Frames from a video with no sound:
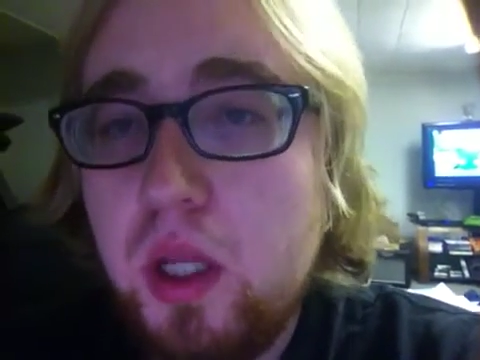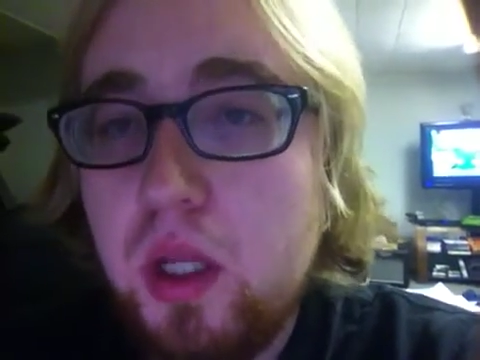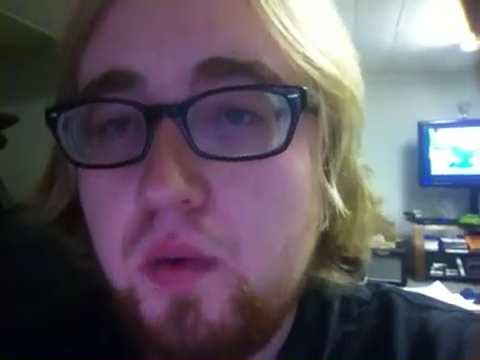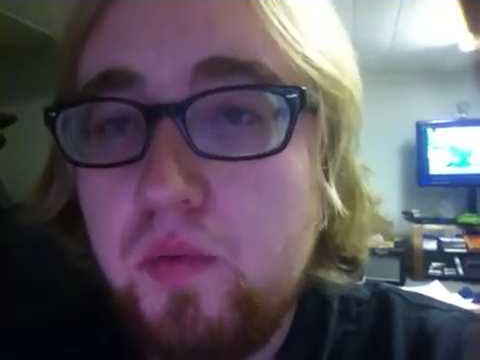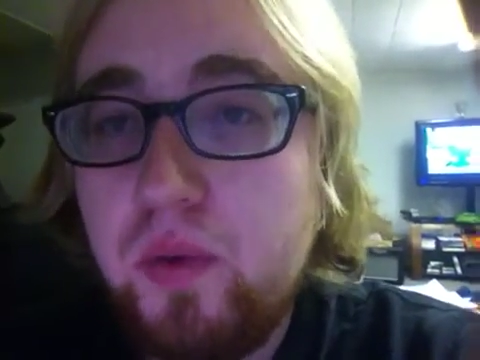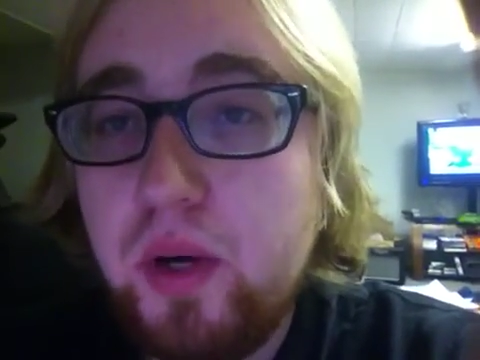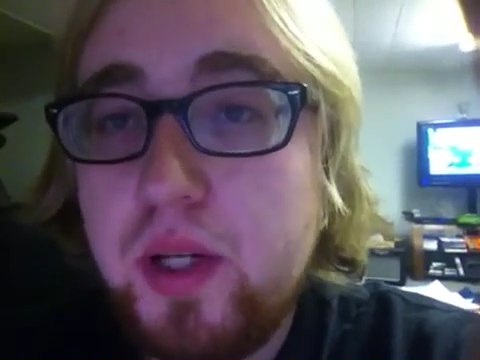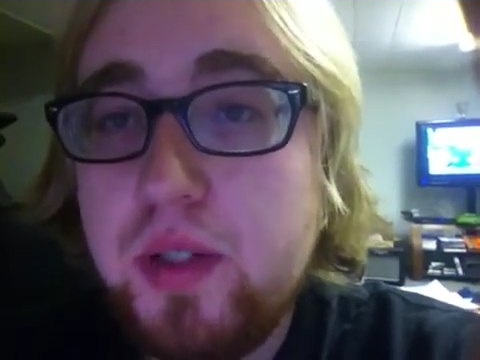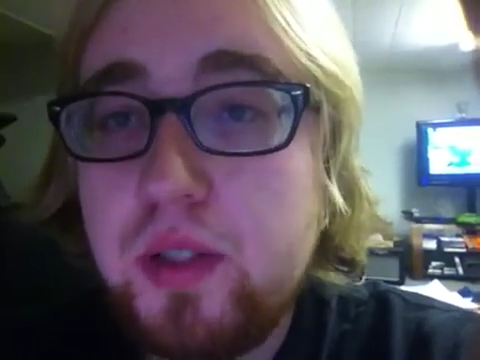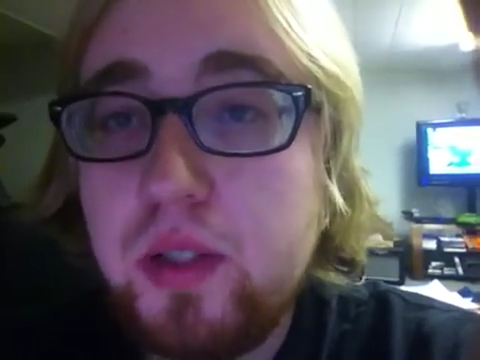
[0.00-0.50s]
The
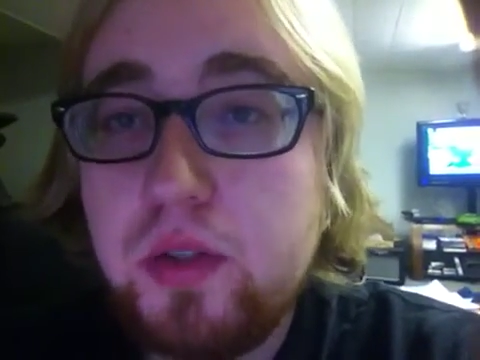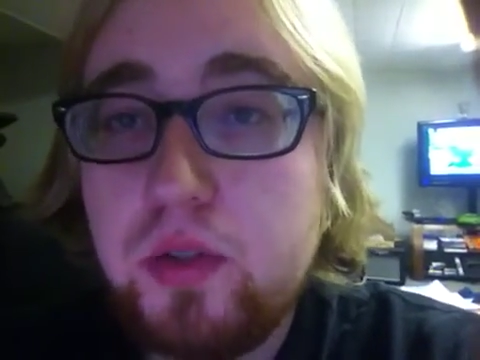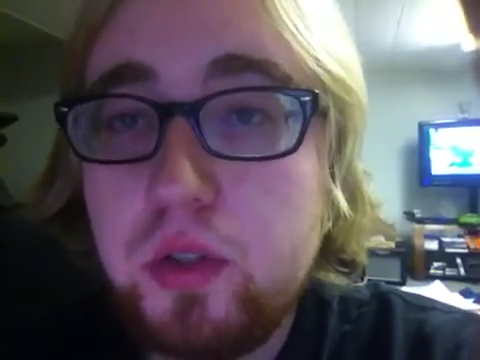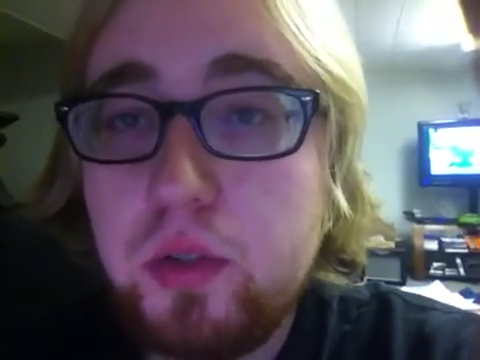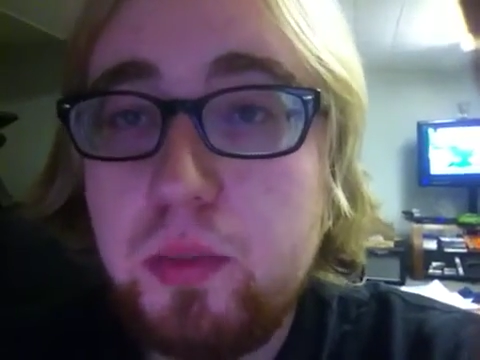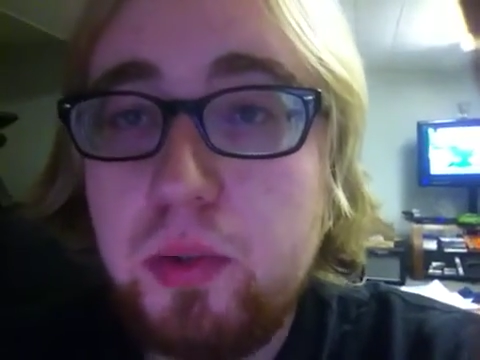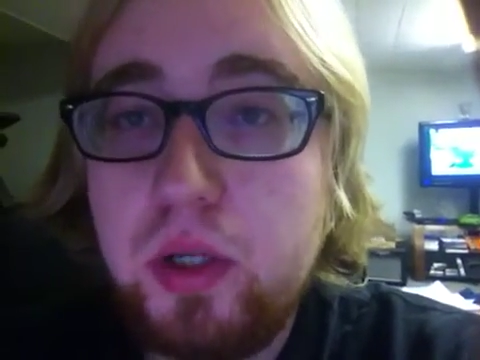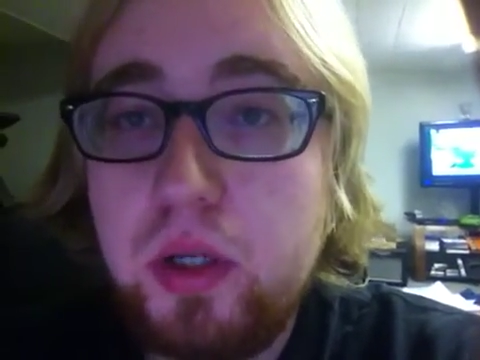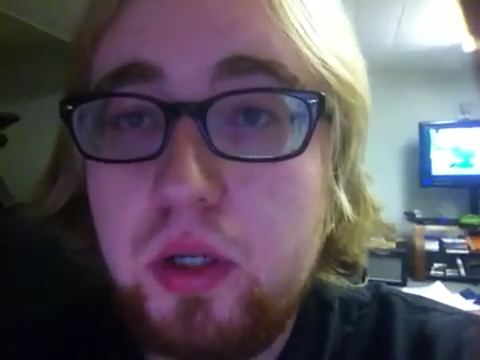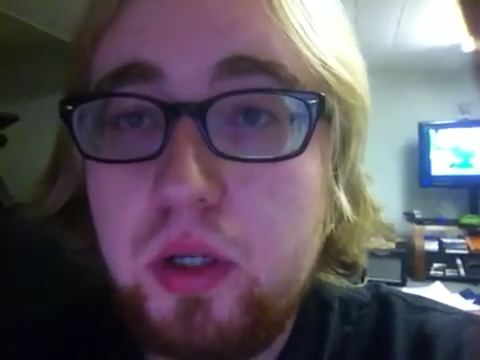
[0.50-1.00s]
fight scenes
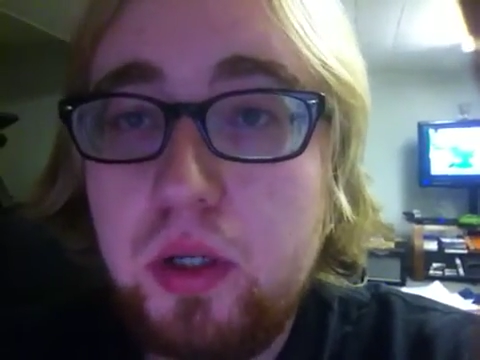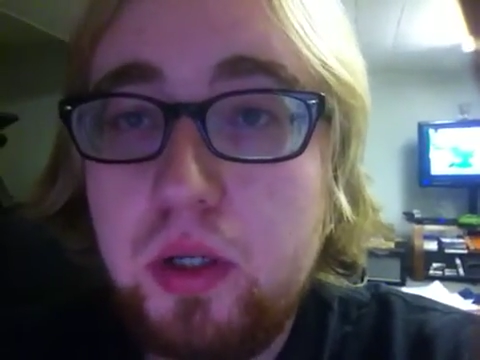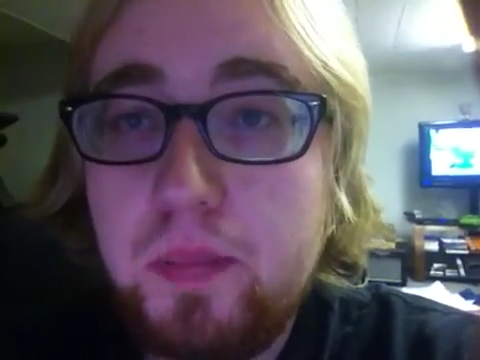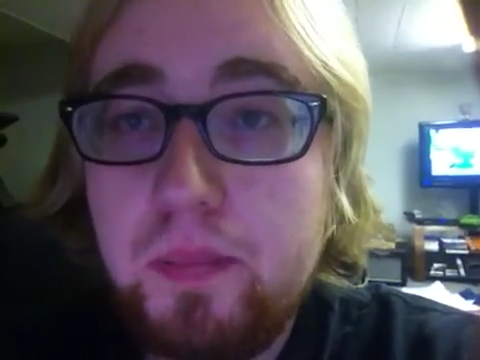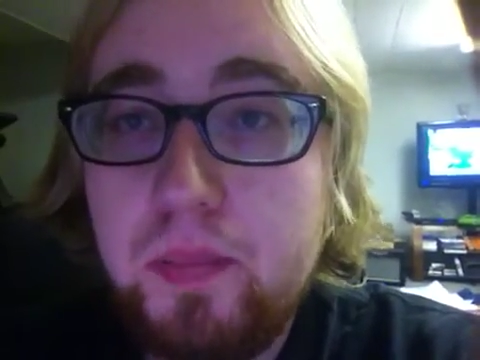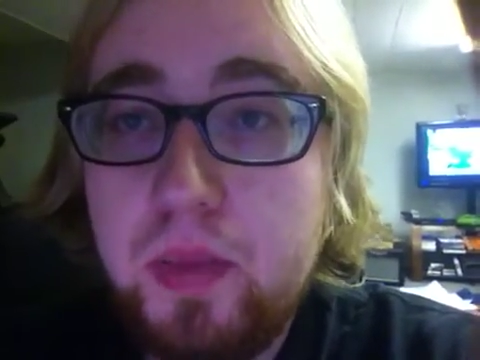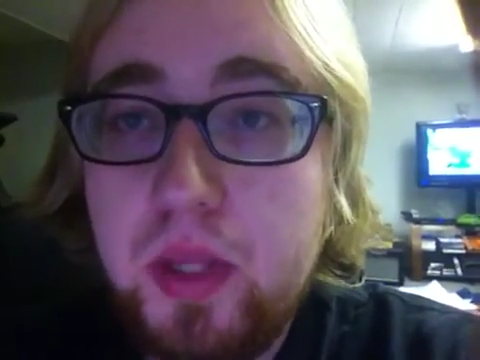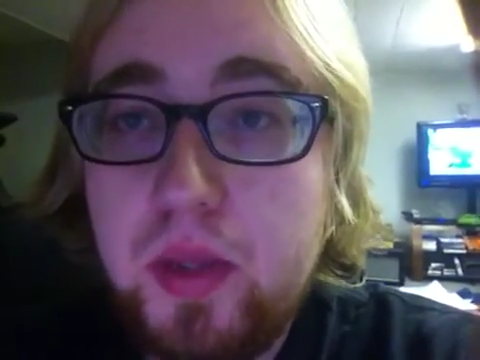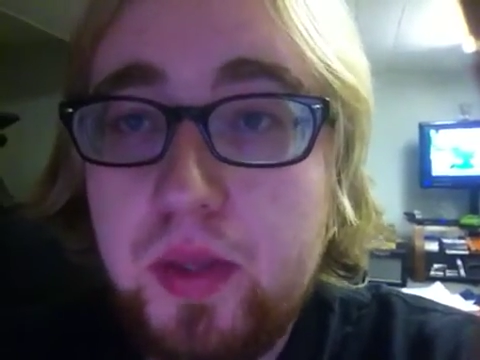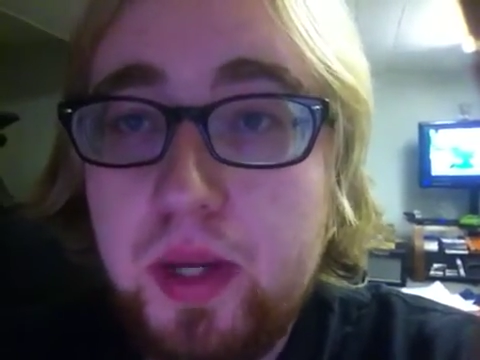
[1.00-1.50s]
look pretty
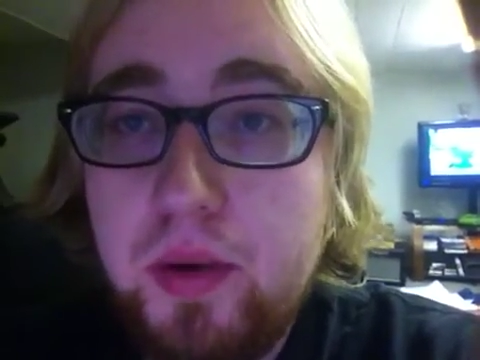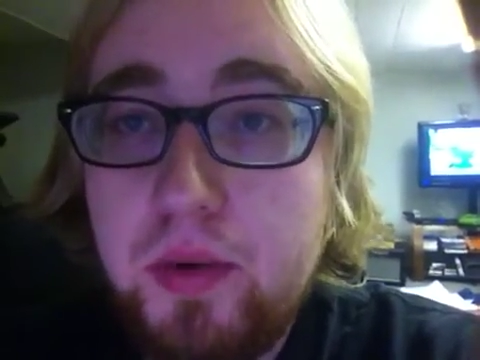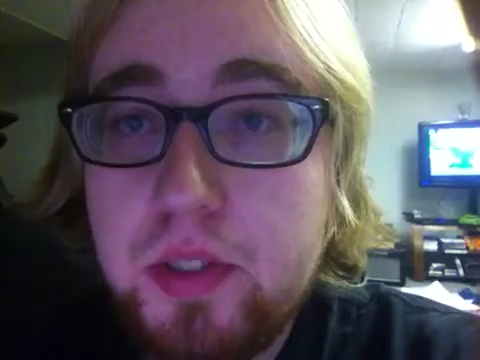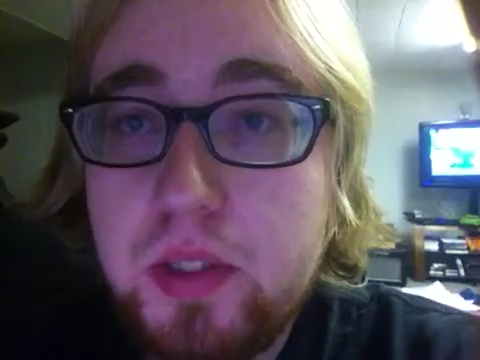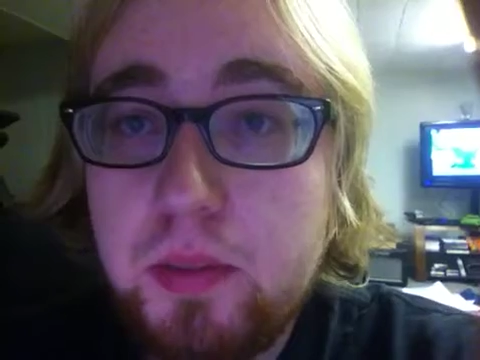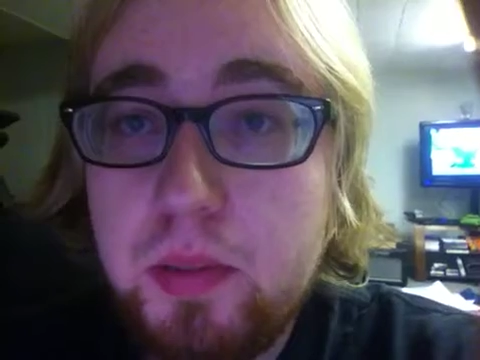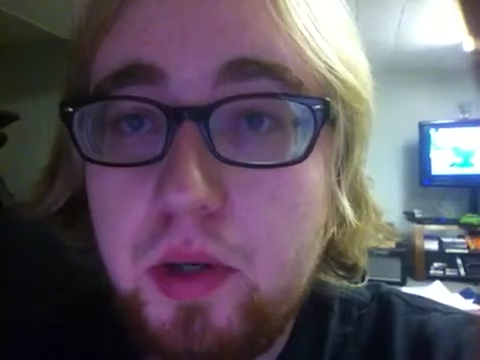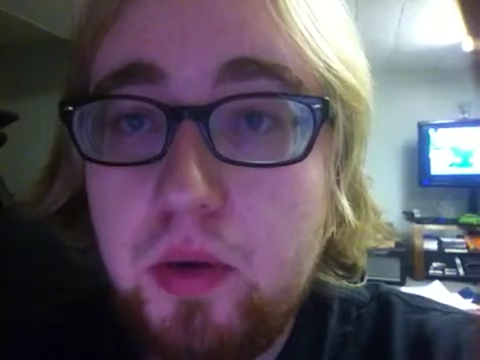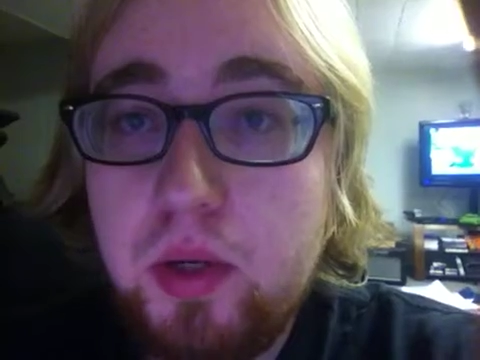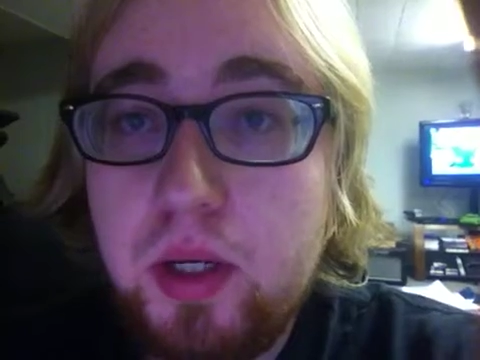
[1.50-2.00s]
good, and that
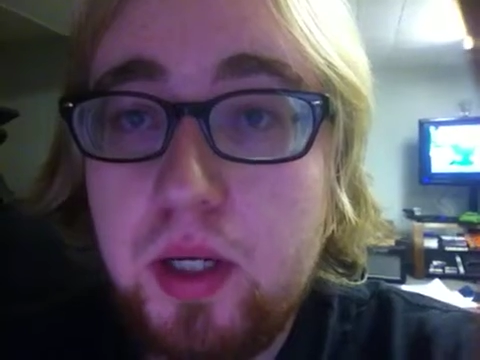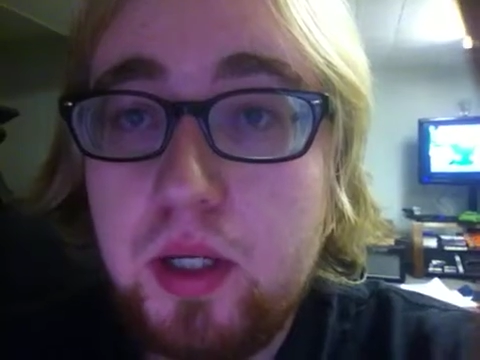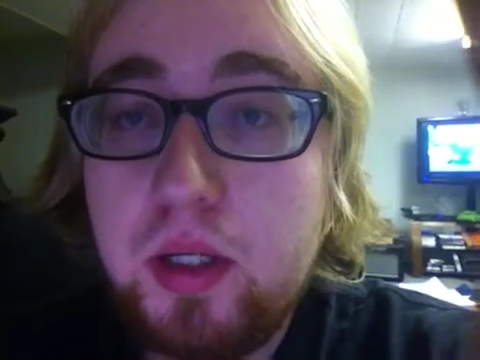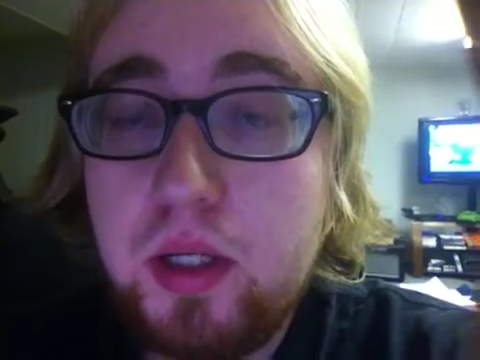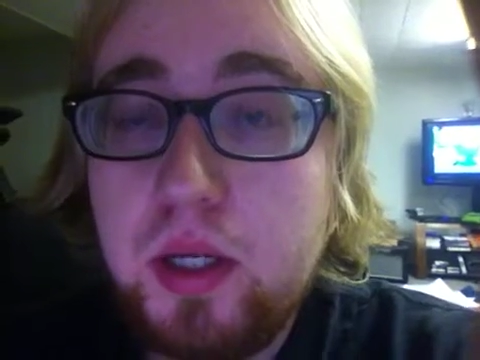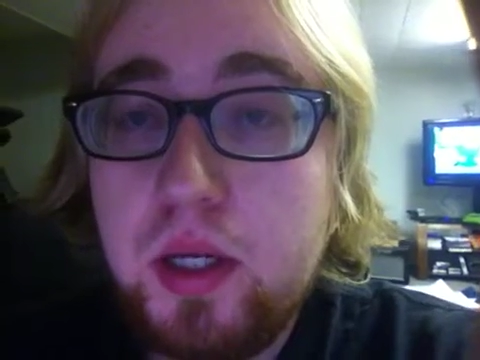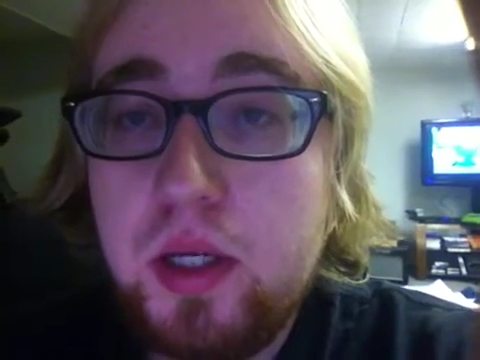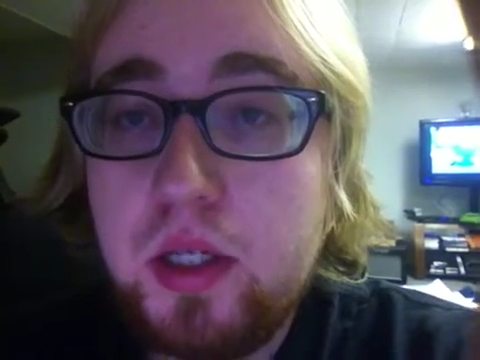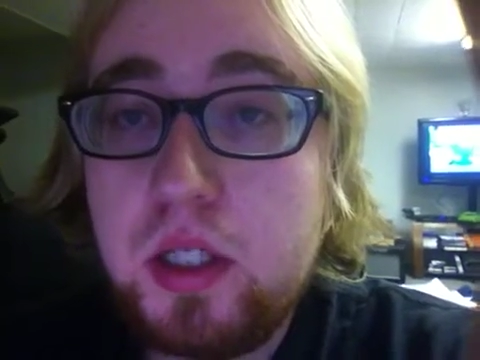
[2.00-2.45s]
was about it.